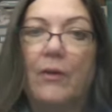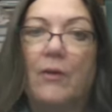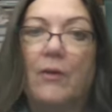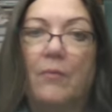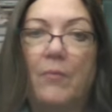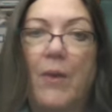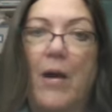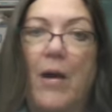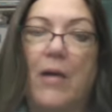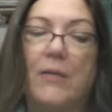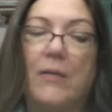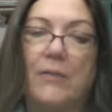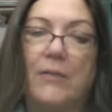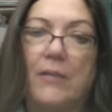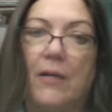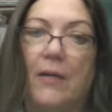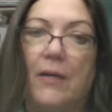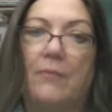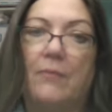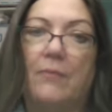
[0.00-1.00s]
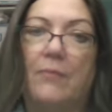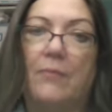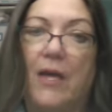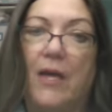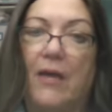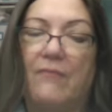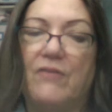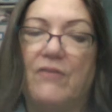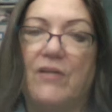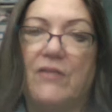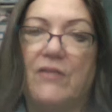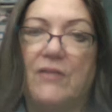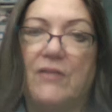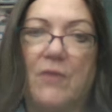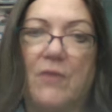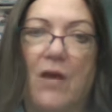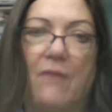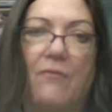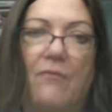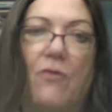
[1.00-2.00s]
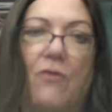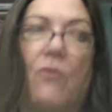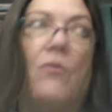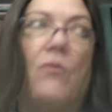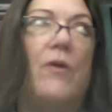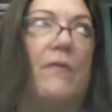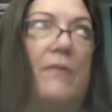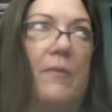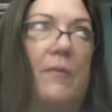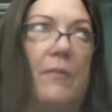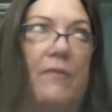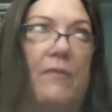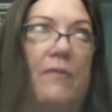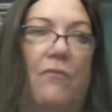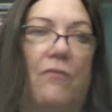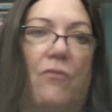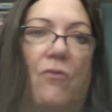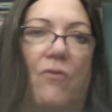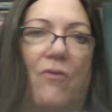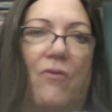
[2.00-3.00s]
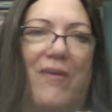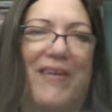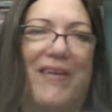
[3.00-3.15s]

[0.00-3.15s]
But I have done some Navajo weaving before,